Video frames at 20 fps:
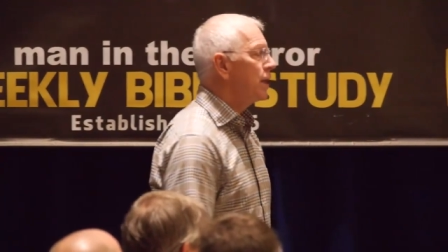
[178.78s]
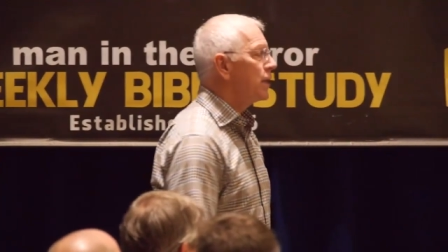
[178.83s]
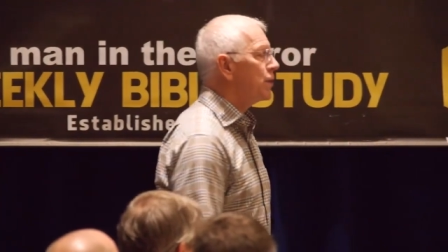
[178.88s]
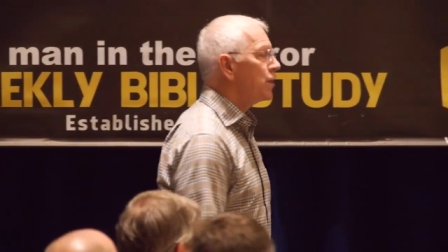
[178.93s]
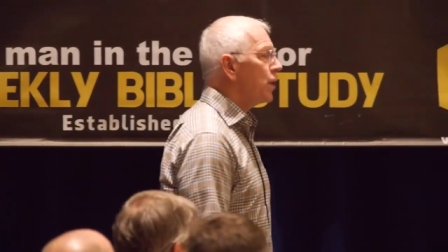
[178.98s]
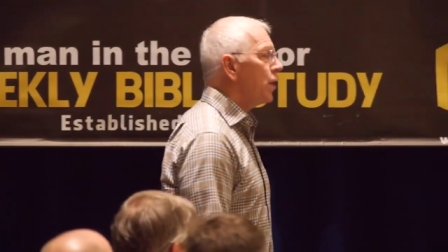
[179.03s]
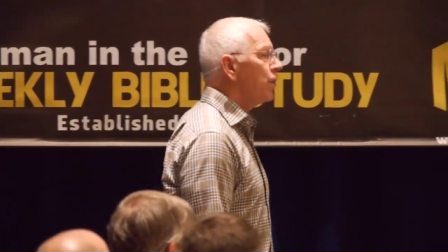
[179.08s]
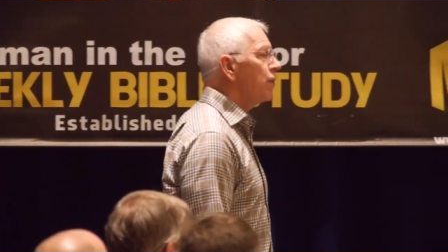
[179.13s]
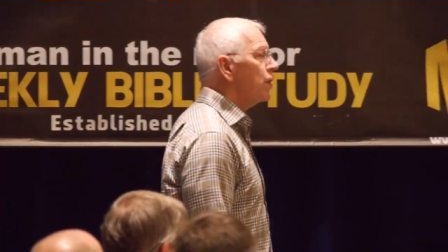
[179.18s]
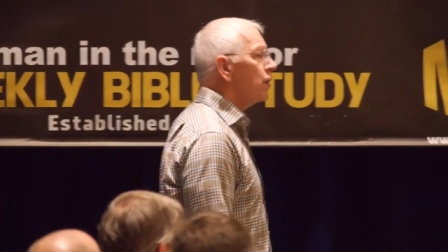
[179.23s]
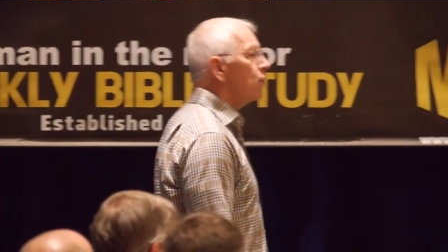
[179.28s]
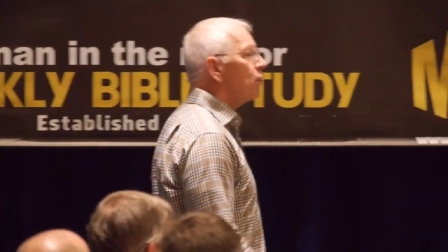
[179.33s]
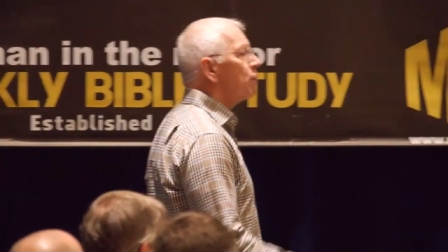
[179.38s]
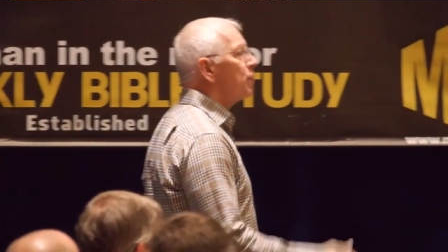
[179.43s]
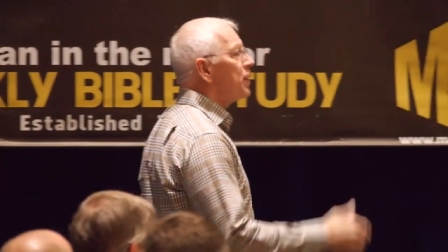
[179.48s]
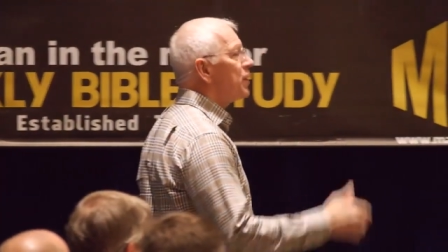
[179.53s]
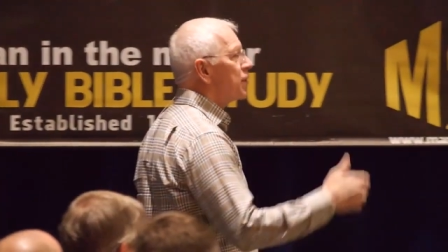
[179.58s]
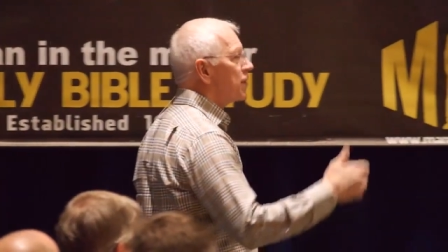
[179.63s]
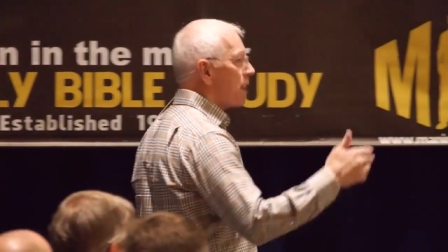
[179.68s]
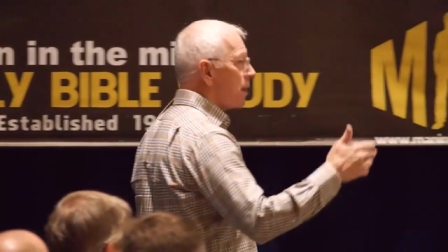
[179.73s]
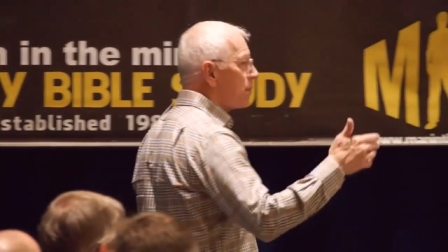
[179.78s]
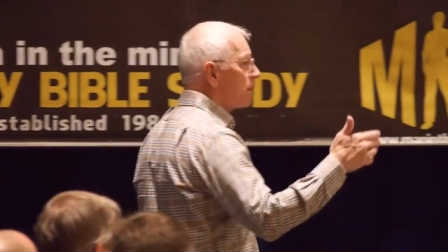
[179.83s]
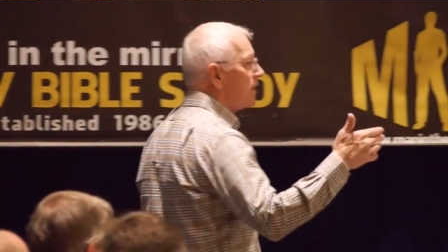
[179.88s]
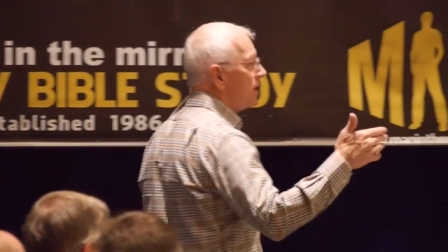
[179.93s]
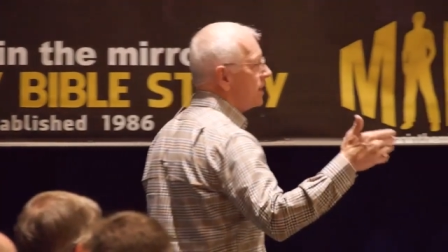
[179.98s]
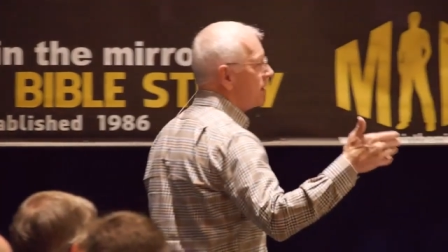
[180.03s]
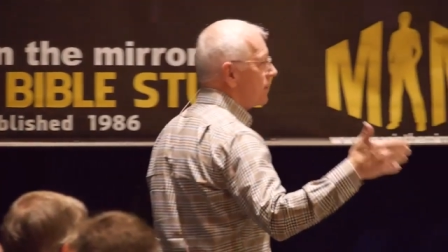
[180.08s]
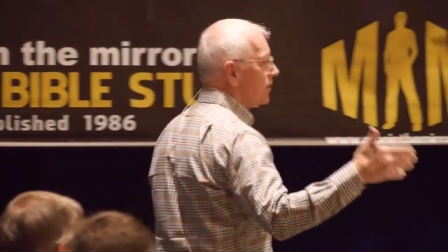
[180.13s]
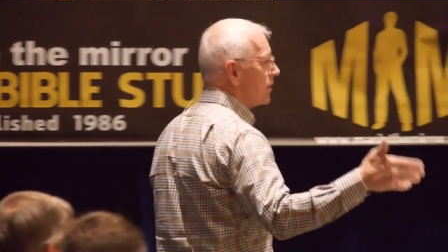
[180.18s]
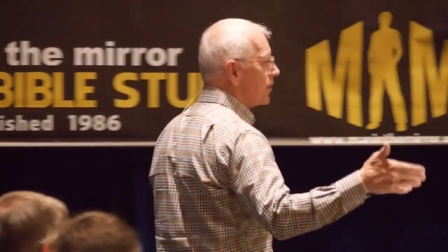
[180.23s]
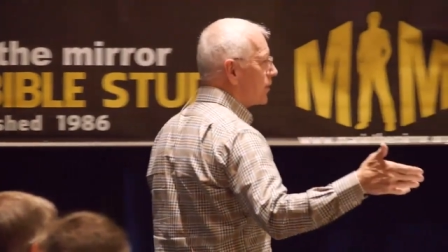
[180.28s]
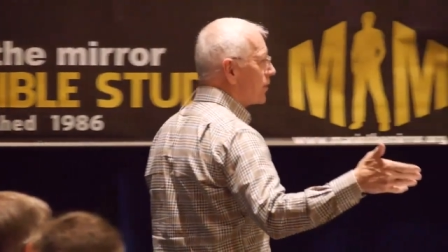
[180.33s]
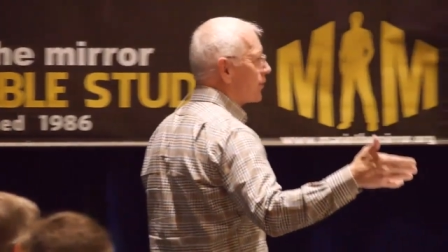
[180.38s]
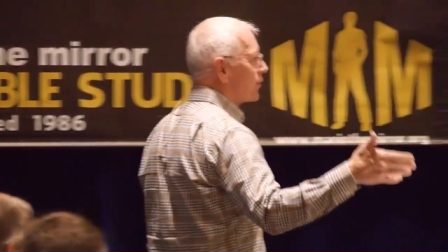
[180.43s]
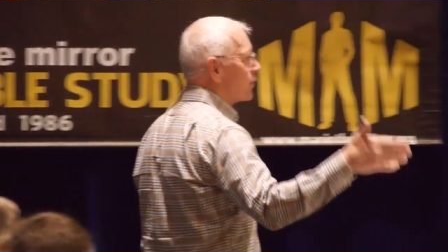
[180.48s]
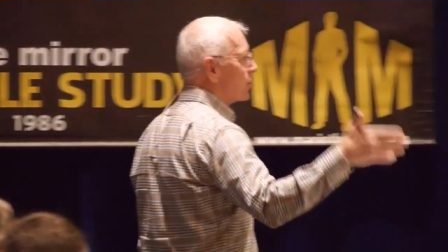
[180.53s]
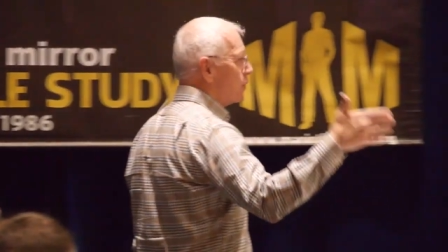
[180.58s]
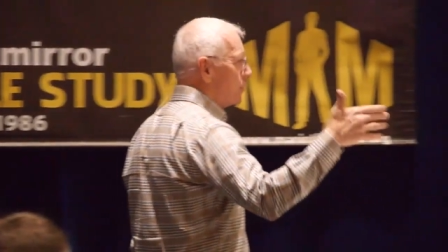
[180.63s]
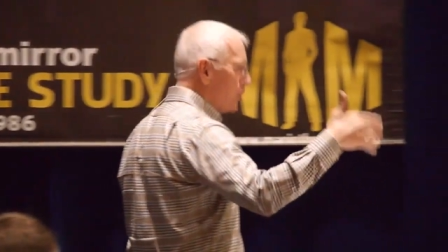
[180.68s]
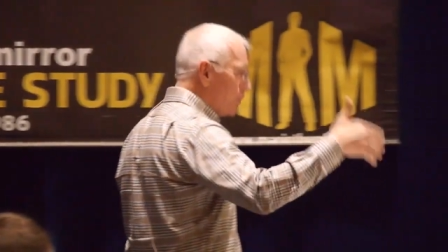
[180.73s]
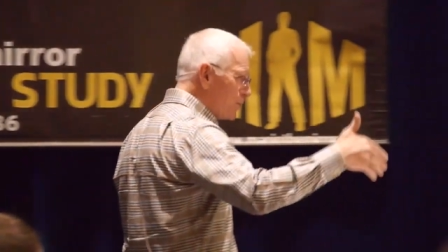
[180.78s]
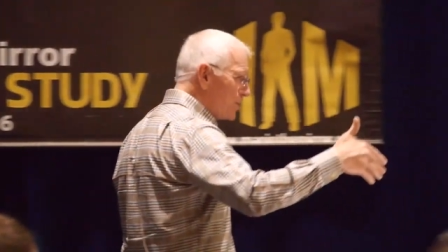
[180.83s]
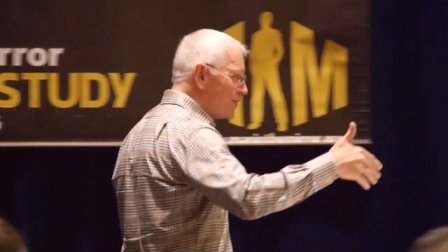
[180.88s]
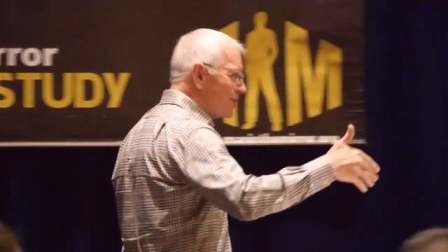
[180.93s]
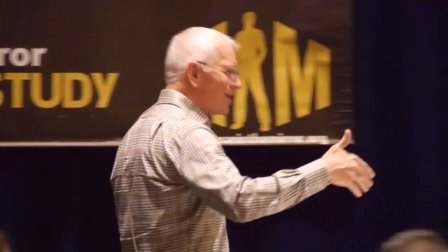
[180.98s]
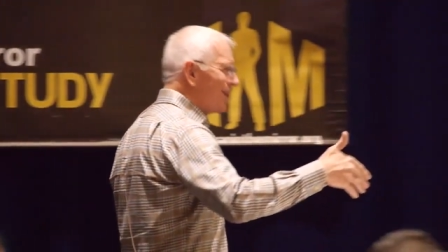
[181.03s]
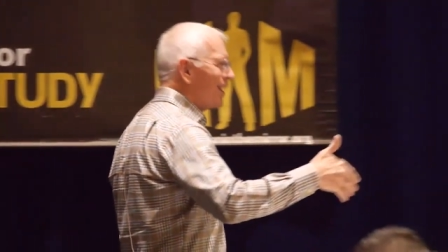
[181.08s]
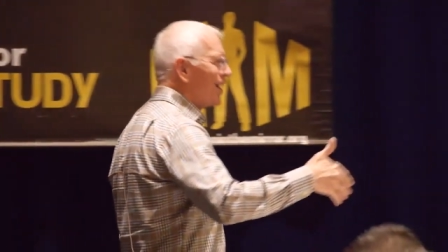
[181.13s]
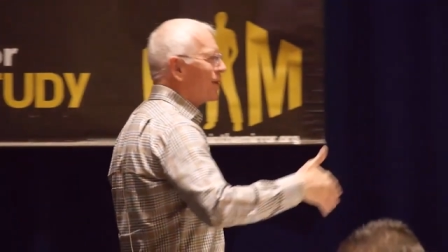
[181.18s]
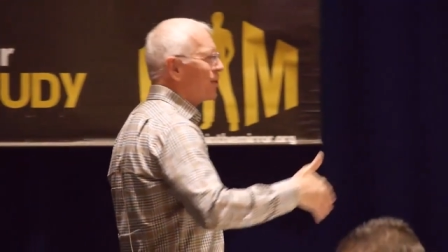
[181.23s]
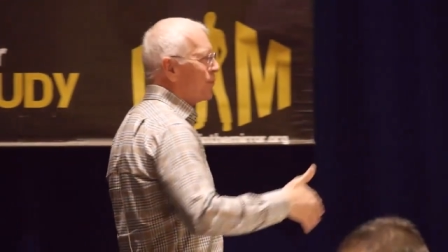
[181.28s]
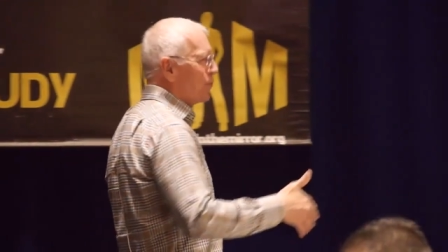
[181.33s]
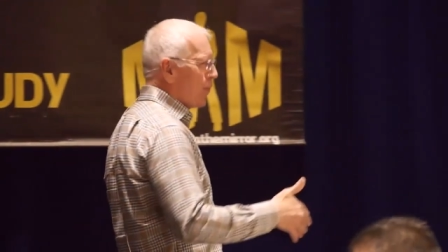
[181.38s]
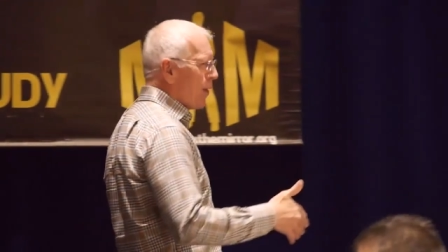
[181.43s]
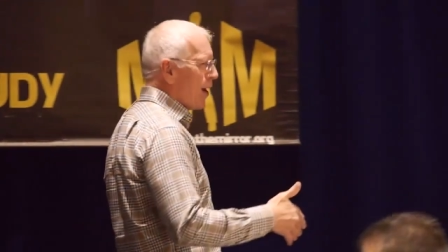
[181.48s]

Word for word: So there will be something in this for you as